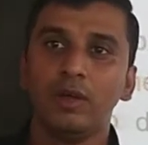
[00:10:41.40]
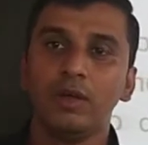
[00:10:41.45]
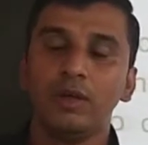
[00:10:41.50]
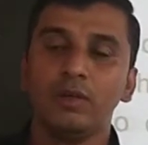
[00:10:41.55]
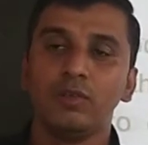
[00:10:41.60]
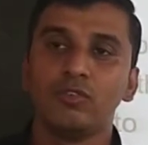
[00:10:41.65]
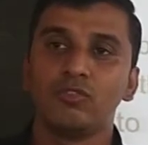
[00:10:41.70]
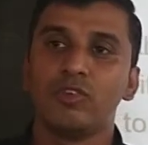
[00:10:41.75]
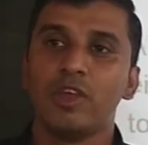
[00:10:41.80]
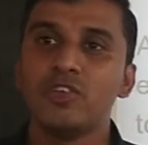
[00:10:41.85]

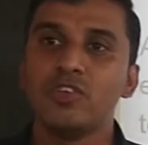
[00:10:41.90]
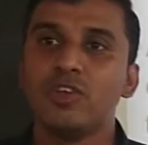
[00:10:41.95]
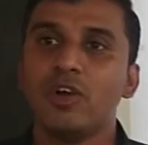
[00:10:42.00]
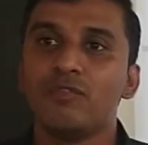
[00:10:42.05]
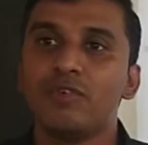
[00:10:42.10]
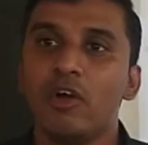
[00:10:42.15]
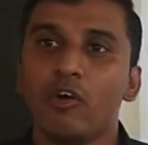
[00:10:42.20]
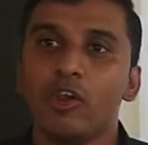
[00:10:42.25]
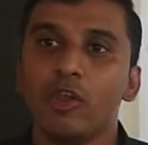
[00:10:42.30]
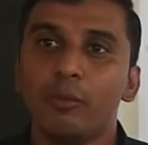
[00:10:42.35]
stage of
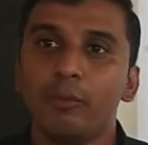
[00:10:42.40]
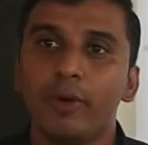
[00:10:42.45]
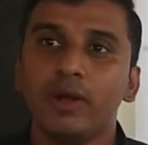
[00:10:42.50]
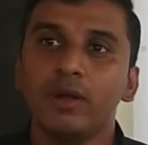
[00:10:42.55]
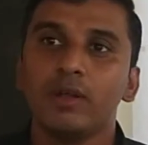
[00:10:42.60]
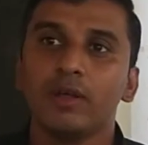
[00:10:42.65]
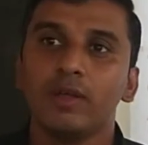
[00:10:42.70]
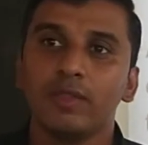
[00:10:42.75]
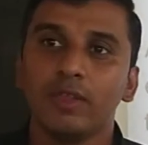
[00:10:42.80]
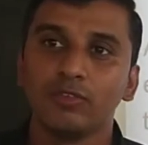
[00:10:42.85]

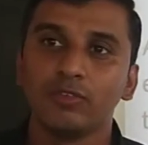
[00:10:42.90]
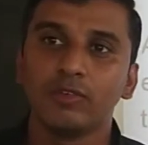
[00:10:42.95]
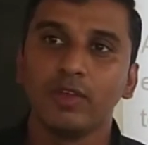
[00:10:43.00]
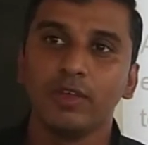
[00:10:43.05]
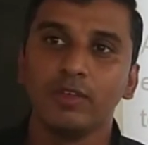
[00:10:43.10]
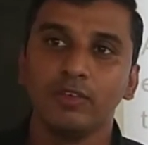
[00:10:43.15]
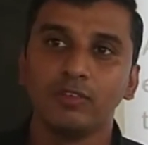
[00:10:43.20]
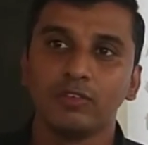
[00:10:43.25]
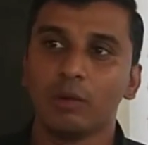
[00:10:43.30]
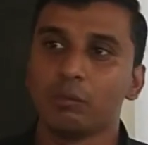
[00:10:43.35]
development the
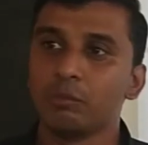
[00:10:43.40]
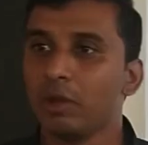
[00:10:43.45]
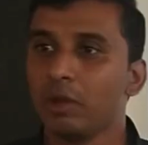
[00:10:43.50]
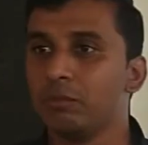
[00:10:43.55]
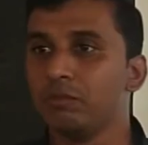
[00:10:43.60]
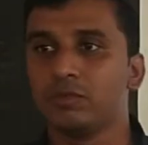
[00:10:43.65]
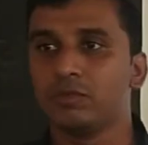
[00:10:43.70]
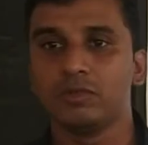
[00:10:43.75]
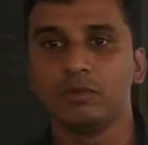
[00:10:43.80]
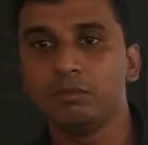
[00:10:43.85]
stage is.
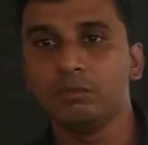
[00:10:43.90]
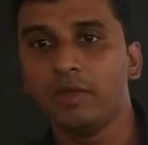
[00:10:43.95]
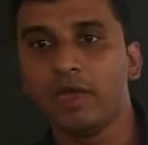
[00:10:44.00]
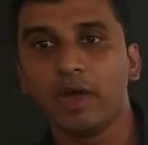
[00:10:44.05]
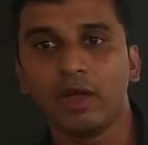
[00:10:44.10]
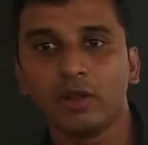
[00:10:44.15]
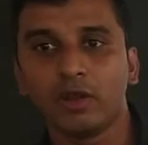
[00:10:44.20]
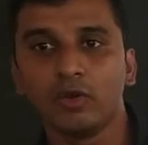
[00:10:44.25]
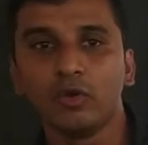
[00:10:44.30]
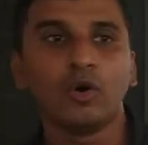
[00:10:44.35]
Sometimes they
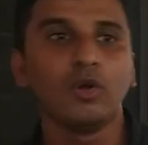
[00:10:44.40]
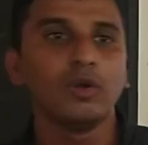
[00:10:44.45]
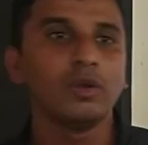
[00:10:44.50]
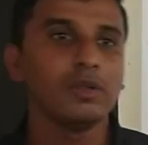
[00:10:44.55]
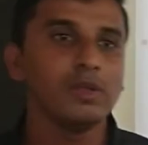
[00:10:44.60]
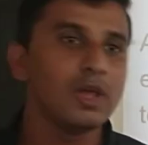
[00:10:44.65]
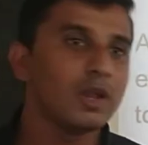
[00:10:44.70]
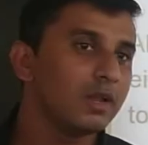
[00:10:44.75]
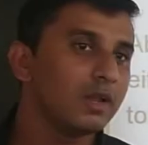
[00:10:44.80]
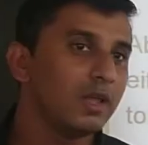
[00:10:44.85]
are known
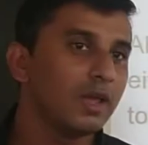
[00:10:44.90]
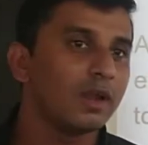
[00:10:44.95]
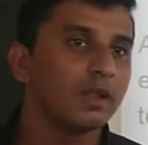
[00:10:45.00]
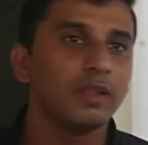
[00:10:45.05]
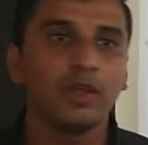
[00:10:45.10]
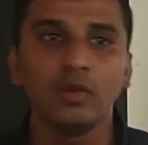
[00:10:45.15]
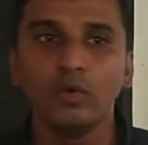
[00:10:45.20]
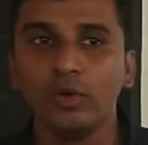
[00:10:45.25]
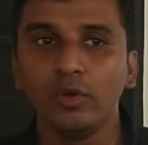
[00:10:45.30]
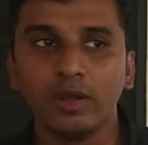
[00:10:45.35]
earlier,
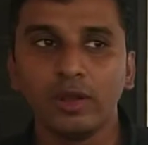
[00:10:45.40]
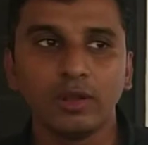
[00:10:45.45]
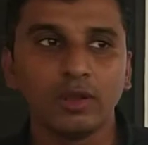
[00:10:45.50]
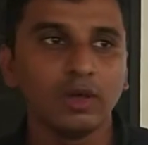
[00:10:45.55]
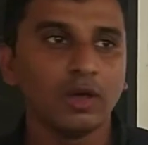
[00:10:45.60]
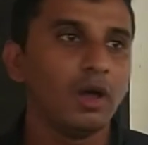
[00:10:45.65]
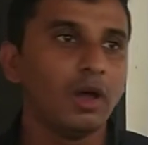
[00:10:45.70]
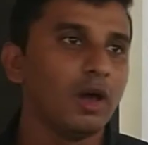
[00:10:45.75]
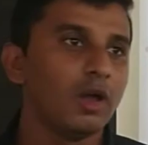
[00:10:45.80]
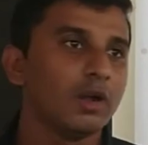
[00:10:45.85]
they do
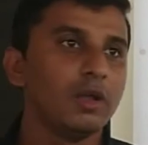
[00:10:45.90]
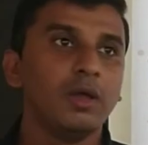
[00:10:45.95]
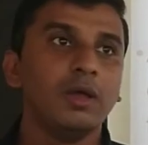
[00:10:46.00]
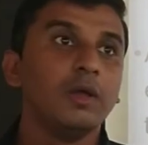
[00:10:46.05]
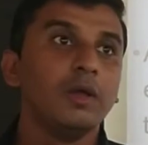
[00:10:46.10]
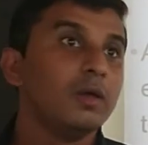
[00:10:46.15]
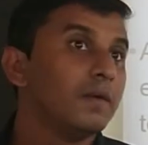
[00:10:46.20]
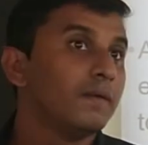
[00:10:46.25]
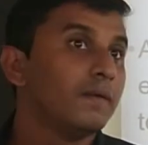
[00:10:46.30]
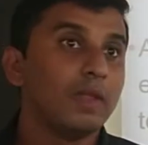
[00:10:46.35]
it, or
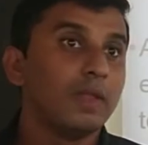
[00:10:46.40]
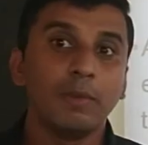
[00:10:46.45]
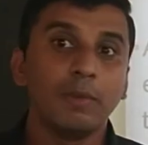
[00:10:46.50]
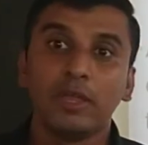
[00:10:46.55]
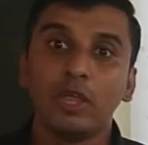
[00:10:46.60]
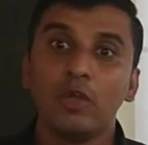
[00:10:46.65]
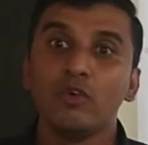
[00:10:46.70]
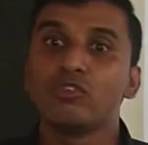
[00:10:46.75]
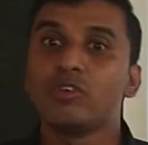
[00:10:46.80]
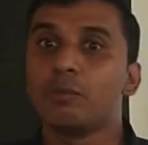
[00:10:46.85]
they may
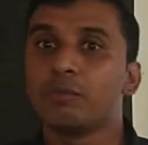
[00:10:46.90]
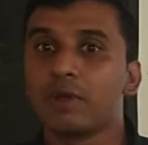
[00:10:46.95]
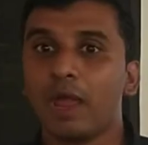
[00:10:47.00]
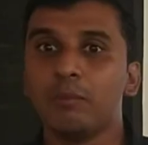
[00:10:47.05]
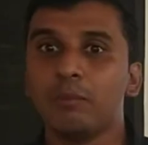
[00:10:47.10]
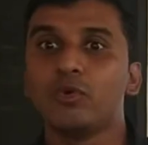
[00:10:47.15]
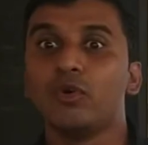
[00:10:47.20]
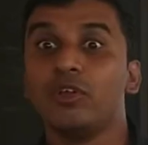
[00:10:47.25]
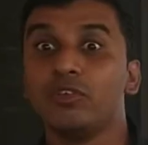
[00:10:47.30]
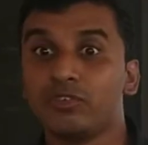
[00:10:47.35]
give some
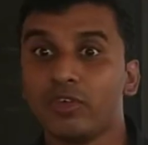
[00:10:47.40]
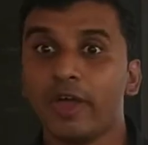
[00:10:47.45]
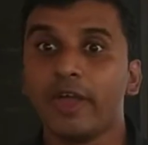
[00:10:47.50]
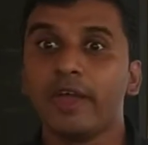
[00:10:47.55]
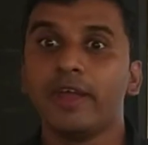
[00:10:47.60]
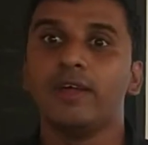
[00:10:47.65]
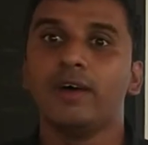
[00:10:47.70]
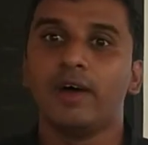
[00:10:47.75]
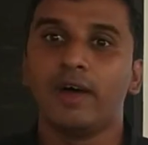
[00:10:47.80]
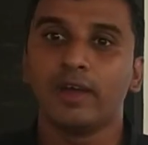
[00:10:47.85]
time to
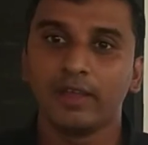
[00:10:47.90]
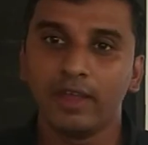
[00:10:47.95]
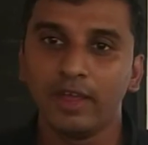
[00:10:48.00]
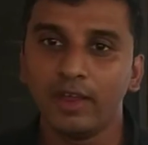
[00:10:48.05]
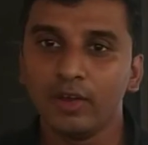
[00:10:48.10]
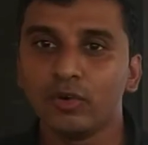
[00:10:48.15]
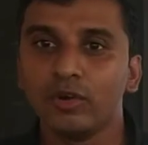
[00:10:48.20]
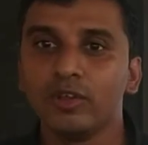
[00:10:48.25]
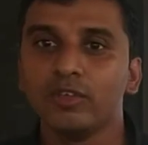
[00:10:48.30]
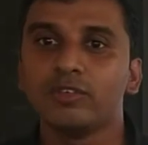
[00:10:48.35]
decide,
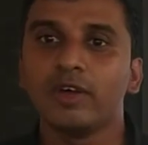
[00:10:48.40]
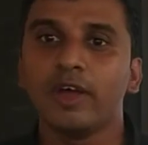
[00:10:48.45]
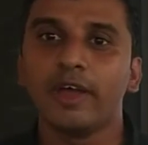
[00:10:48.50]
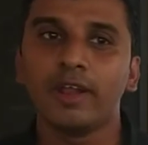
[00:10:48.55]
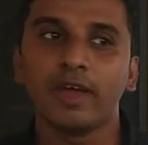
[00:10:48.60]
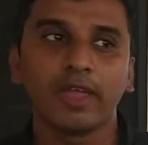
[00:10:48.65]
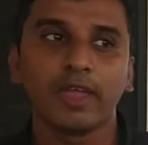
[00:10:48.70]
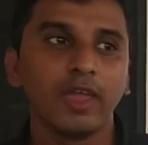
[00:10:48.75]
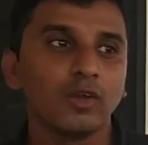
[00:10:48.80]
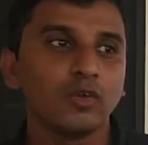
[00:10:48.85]
again
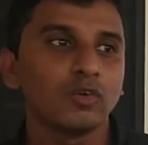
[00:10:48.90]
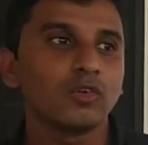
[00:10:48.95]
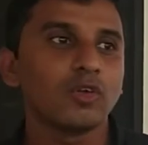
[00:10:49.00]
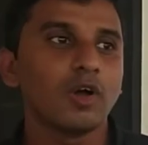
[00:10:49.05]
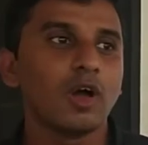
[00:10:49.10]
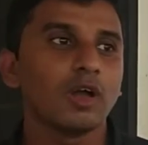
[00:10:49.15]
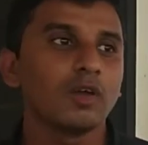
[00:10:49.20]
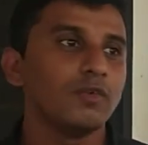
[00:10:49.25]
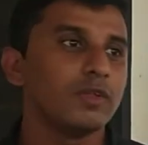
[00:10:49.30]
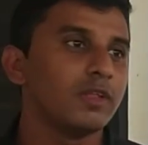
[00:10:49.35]
to
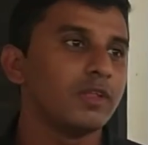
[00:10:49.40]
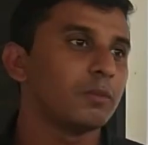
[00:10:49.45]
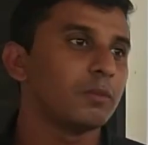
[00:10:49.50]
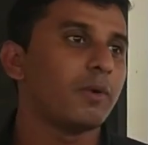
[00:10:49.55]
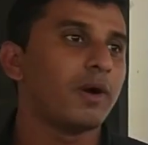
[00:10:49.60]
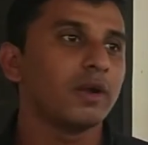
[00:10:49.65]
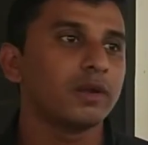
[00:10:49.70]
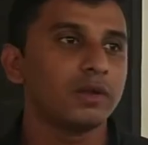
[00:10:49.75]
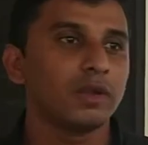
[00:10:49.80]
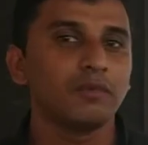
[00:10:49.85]
talk with their
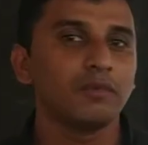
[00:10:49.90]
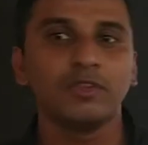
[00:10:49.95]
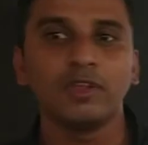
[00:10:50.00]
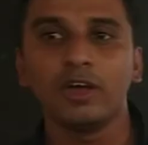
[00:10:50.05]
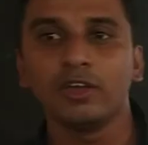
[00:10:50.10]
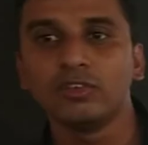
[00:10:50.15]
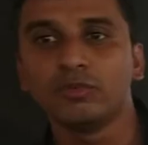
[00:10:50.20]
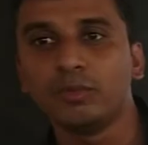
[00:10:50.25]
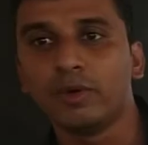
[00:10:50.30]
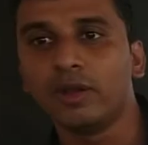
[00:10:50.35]
partner, with the
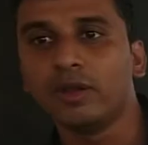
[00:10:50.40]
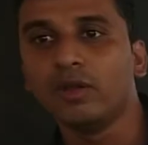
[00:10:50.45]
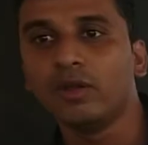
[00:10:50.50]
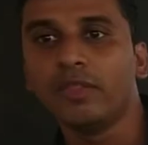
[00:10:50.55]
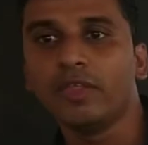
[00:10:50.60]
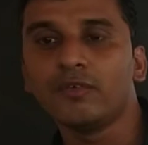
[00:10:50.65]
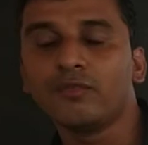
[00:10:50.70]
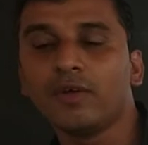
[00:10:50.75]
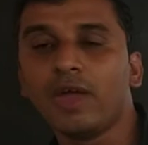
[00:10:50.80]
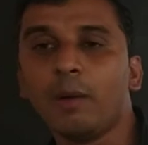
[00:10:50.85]
husband,
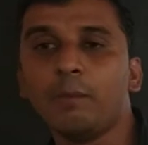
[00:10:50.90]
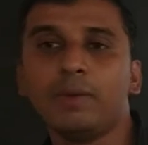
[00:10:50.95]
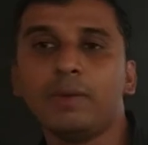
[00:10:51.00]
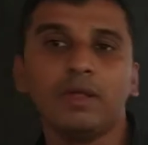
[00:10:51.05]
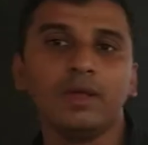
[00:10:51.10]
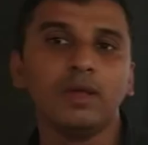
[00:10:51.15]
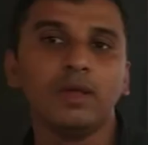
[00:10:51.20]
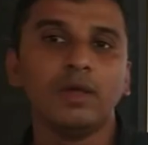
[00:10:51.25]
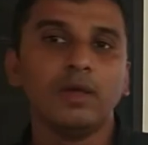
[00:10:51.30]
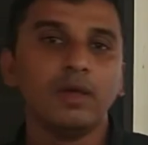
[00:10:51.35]
their
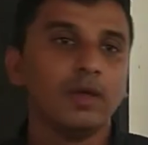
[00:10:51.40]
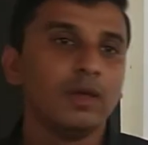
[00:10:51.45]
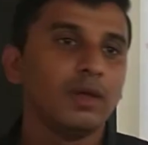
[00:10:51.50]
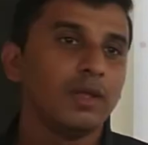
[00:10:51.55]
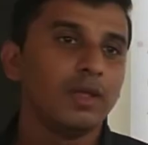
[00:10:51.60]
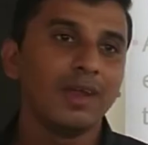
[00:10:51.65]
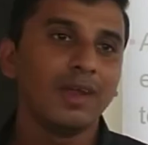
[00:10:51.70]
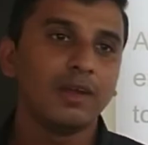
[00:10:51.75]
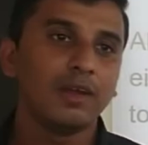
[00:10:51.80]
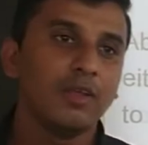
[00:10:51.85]
family,
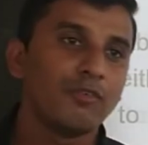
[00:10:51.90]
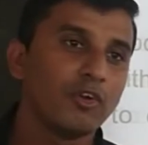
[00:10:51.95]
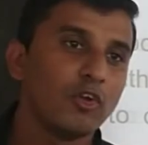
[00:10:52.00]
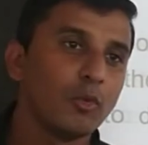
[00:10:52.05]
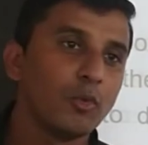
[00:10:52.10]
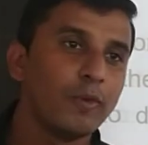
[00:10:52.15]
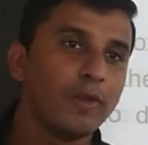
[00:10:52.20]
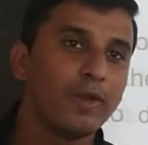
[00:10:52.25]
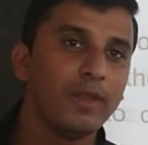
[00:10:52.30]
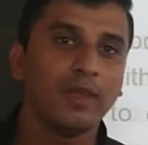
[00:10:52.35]
get different
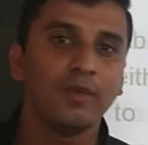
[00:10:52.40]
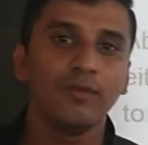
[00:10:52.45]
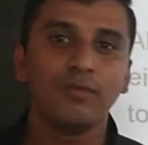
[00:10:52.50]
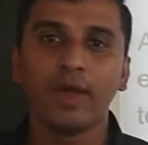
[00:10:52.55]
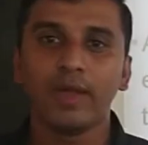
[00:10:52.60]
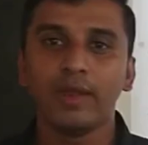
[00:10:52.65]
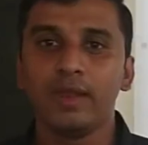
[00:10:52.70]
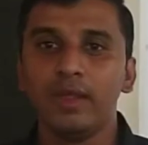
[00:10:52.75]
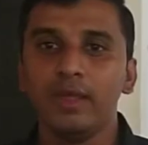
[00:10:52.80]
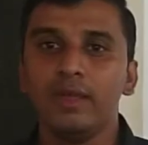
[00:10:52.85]
opinion,
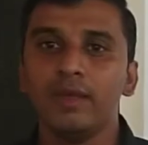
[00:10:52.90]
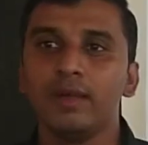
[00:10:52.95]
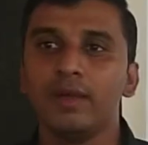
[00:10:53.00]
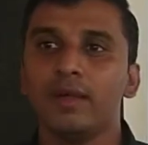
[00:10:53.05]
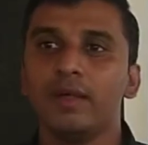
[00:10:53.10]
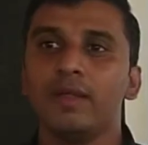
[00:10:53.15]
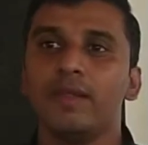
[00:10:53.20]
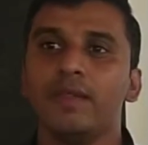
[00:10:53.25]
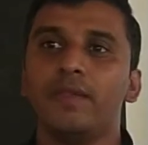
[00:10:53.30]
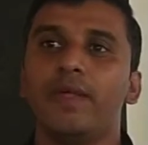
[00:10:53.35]
finally
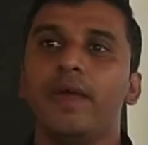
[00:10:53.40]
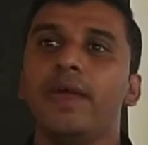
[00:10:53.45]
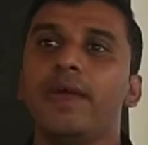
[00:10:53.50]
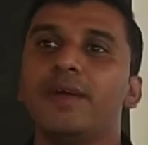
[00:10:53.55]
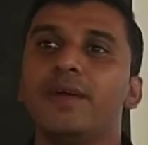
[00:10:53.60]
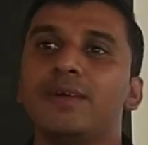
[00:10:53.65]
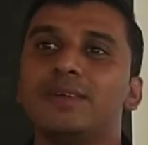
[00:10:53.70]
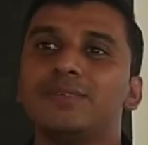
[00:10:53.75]
they